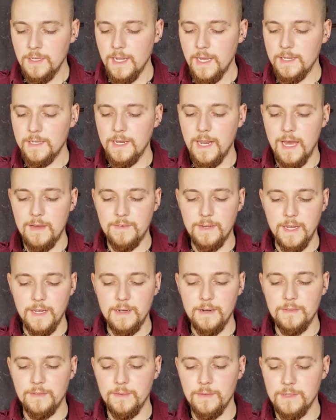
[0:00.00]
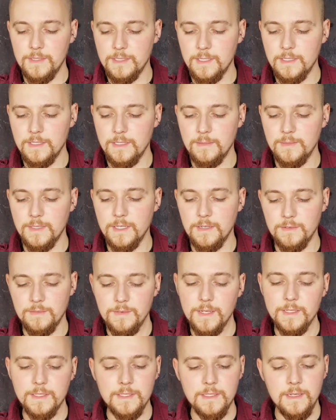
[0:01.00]
and navigated through the system's
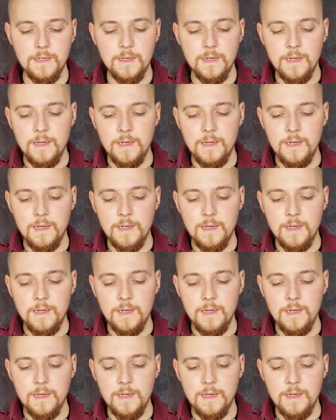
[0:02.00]
interface.